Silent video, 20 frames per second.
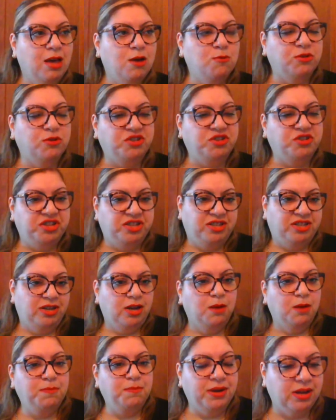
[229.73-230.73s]
which is
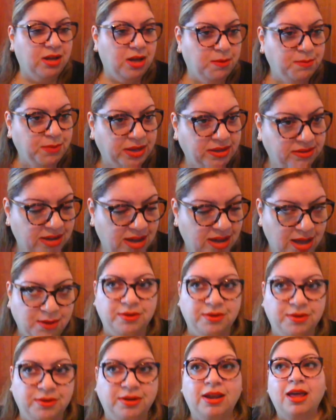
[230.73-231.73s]
an up and coming
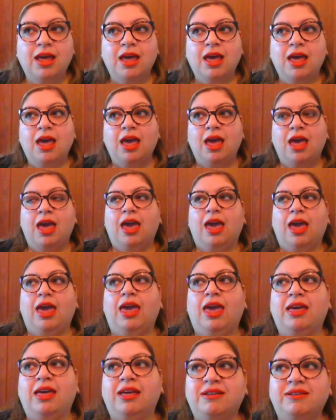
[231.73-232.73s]
town,
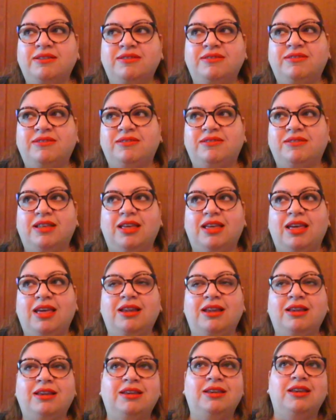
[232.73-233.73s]
is
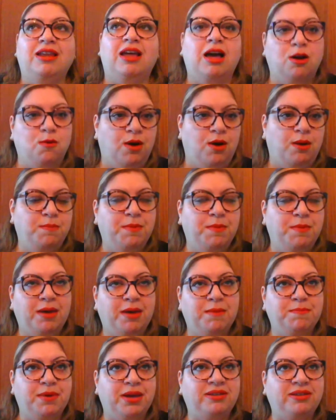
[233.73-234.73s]
in Nagua.
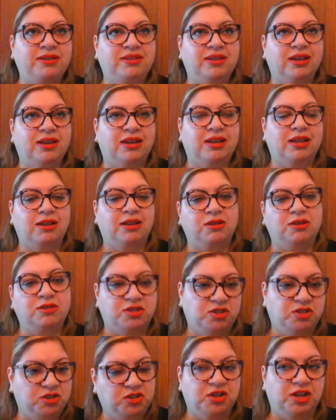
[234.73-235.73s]
Basically,
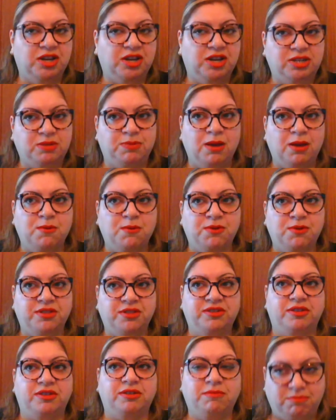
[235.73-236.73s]
to explain
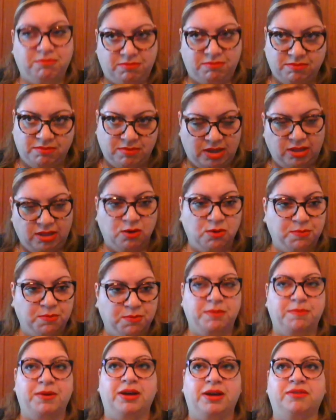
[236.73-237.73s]
a little
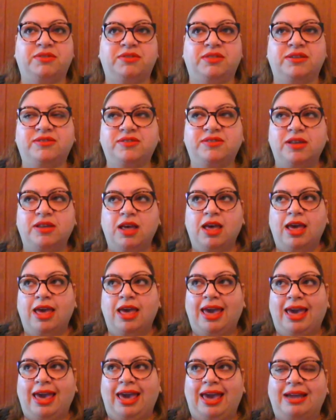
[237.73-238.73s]
bit about this,
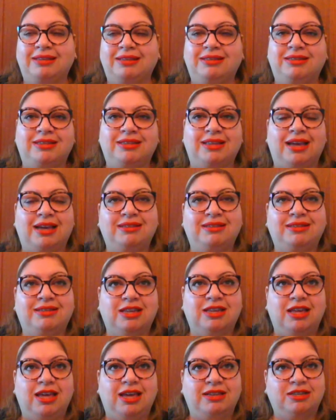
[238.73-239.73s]

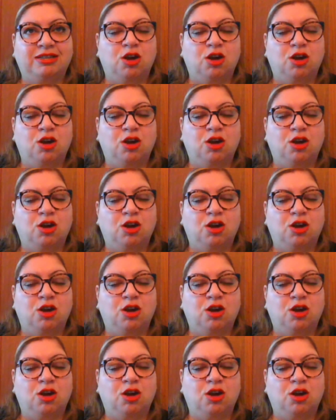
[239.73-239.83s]
it's